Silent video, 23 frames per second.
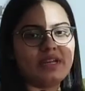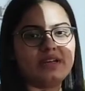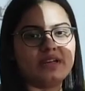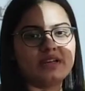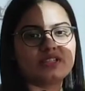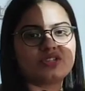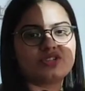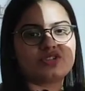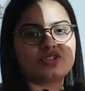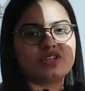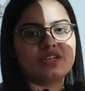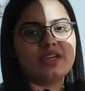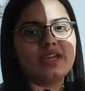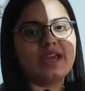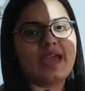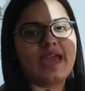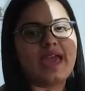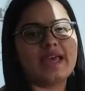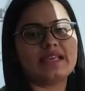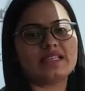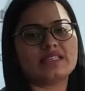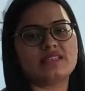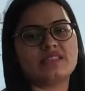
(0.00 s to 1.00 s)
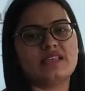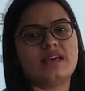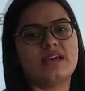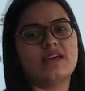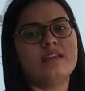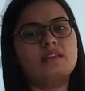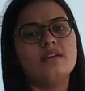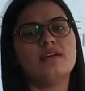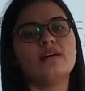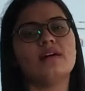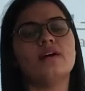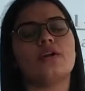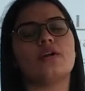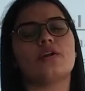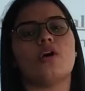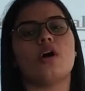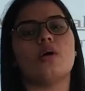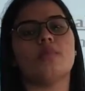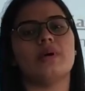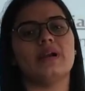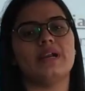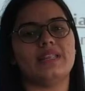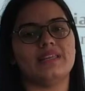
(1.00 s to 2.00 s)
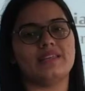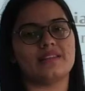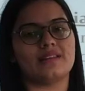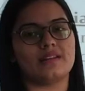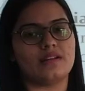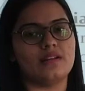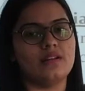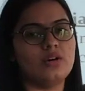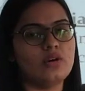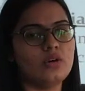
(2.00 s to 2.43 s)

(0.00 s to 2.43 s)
industry as their raw material.